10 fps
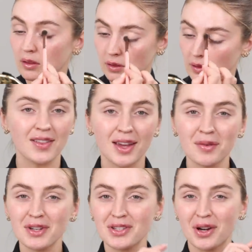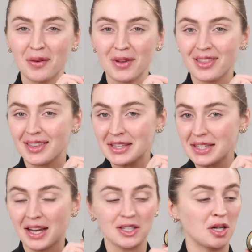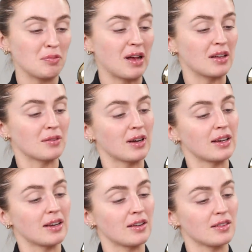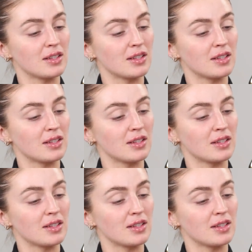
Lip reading: And then I think I'm gonna start with this eyeshadow palette right here.